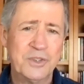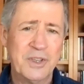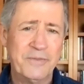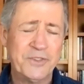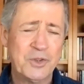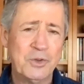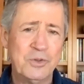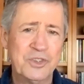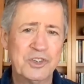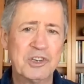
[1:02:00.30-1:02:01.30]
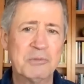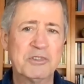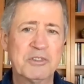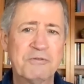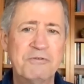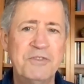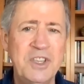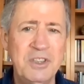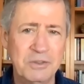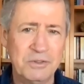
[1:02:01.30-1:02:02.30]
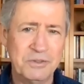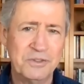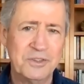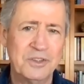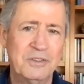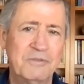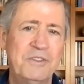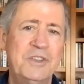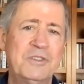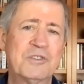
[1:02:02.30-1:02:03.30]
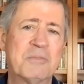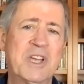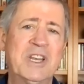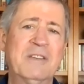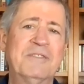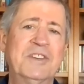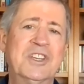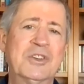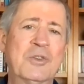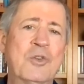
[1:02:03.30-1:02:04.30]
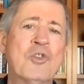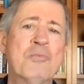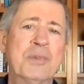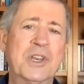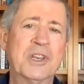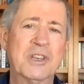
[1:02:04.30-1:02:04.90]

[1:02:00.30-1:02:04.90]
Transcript: of souls in terms of fields, fields are by definition open.